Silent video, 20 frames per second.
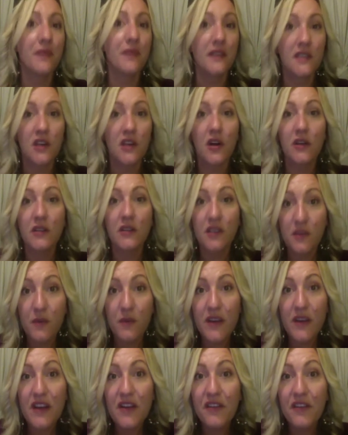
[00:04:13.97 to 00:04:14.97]
It's called
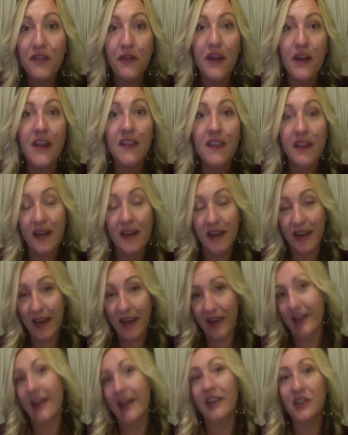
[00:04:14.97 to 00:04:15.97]
3-year free that
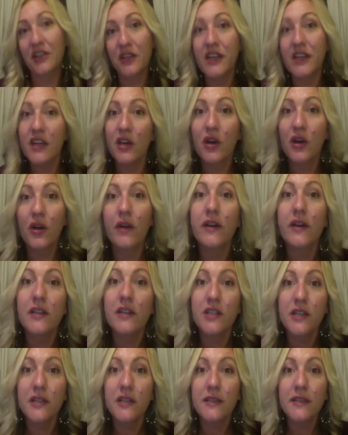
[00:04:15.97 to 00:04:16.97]
it actually
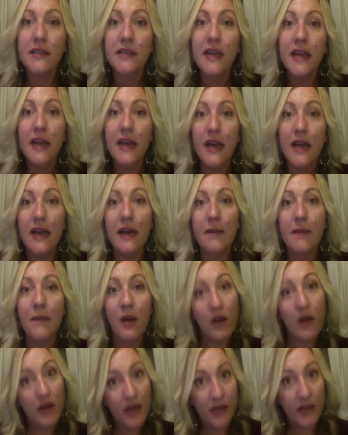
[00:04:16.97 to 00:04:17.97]
encourages
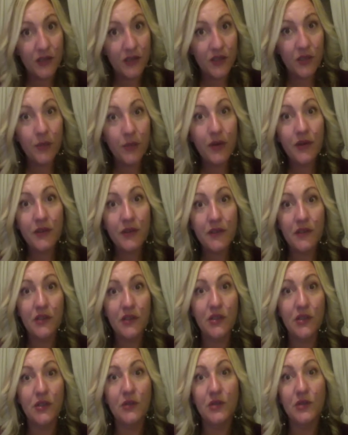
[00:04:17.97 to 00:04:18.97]
our customers
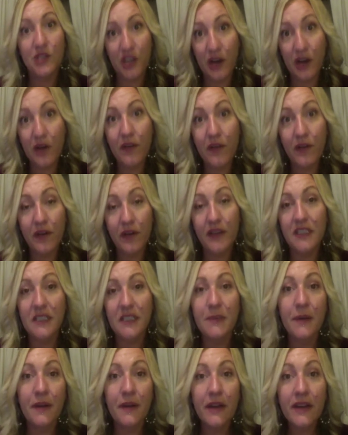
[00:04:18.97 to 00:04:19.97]
to share their
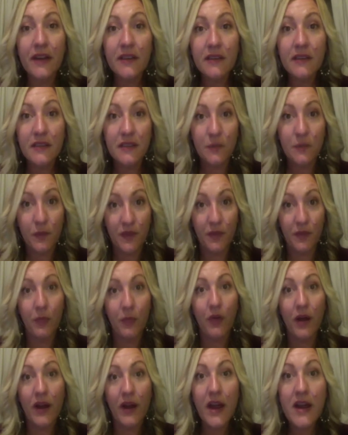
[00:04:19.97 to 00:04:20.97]
experience with the
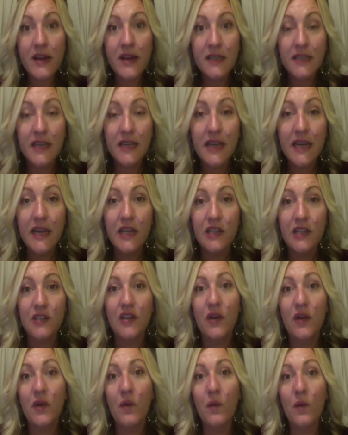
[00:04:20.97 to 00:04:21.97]
product.
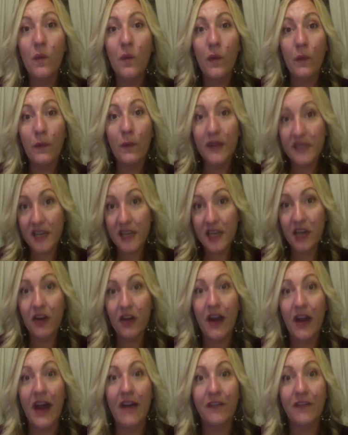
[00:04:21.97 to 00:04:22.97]
So when we take
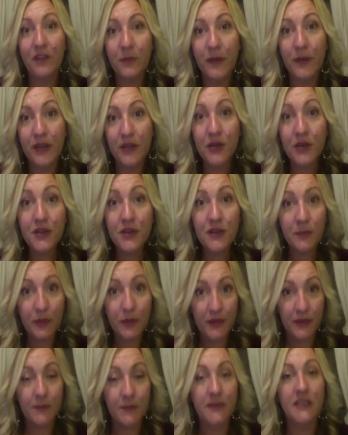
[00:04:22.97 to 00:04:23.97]
your after pictures and
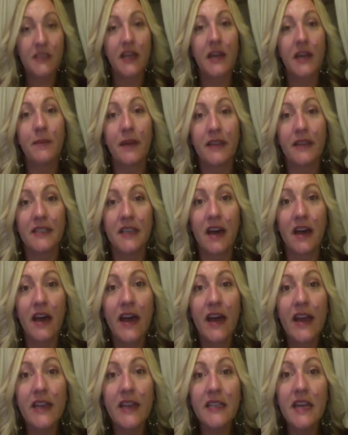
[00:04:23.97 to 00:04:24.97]
put them side by
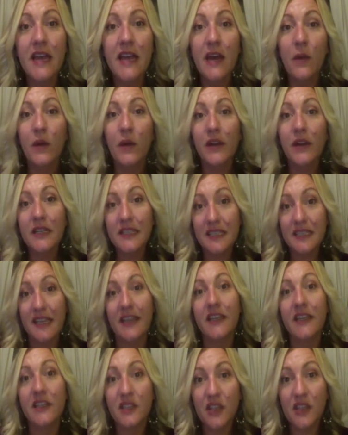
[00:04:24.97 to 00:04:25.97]
side, we're going to
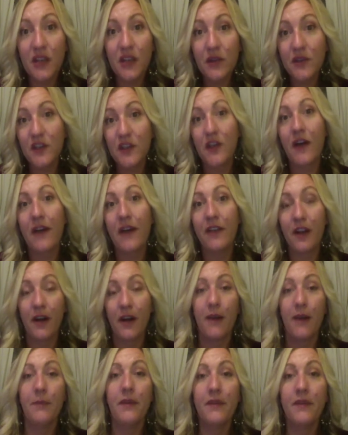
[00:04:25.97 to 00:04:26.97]
send it to you so you'll have a
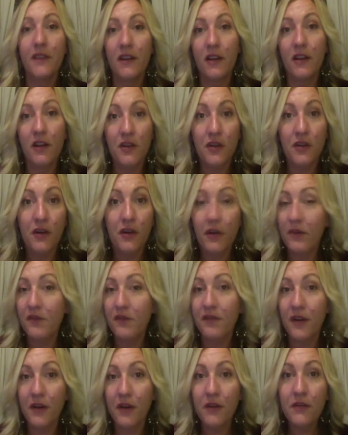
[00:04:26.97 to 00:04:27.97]
copy of it on your own
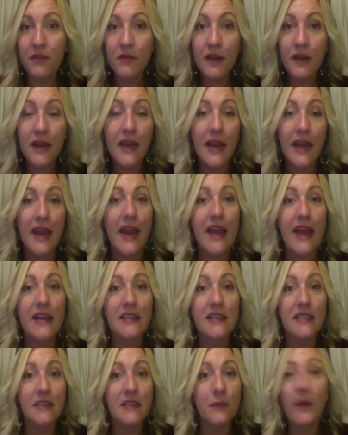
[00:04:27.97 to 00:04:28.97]
phone.
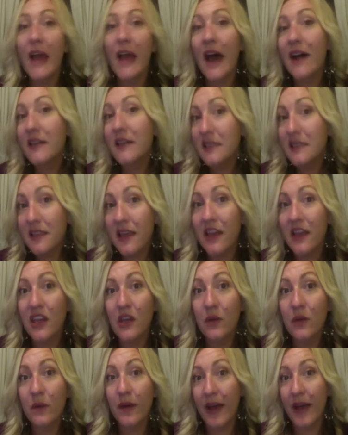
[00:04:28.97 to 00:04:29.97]
And we ask that
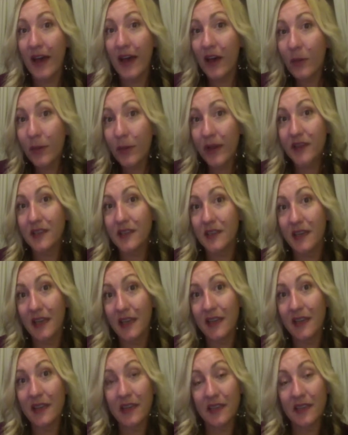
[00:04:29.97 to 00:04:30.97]
you help us
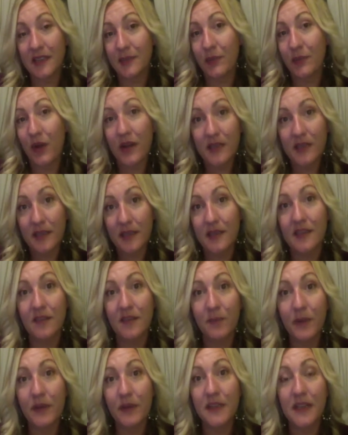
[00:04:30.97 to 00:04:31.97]
in this process
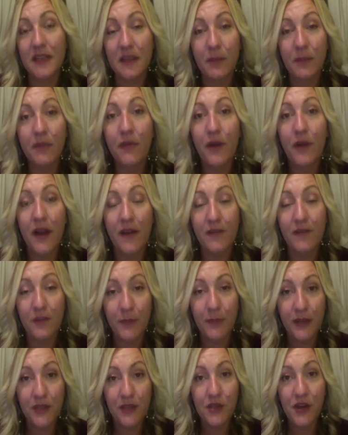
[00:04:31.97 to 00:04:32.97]
of building the before and after
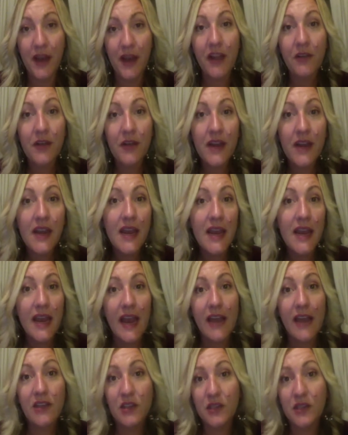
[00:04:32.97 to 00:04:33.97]
picture gallery
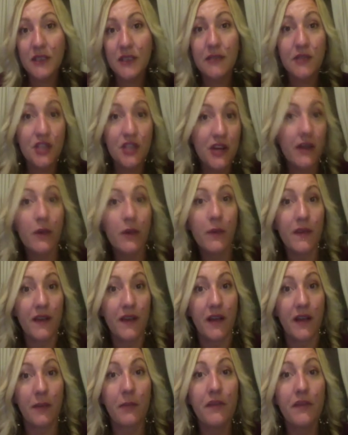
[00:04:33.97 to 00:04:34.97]
and just share it with a
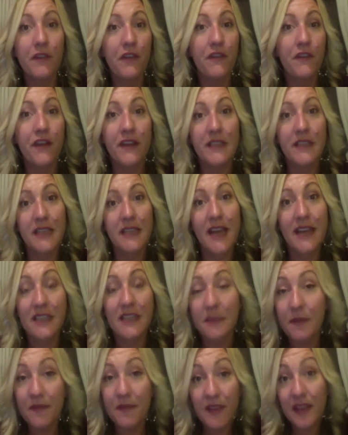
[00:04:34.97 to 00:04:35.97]
couple of your friends and ask
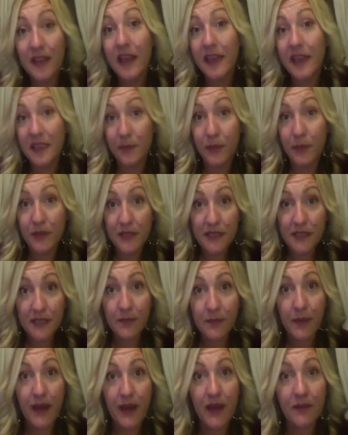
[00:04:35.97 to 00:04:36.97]
them if they'd like to
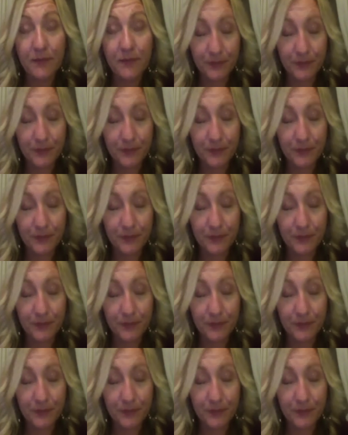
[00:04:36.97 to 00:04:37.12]
participate.